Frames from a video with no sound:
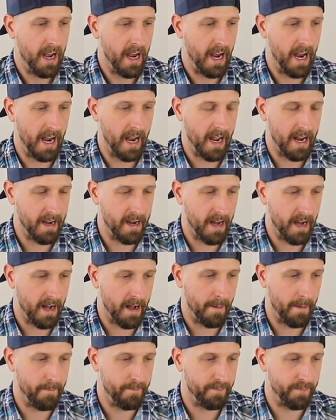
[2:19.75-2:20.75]
And
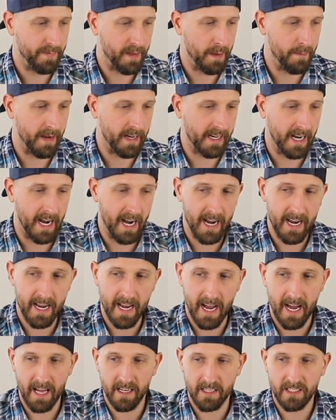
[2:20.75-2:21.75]
my guy,
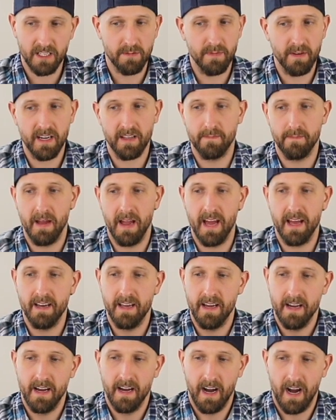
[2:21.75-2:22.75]
Alex Smith,
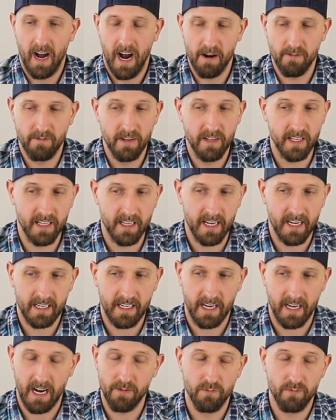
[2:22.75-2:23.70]
man, I really hope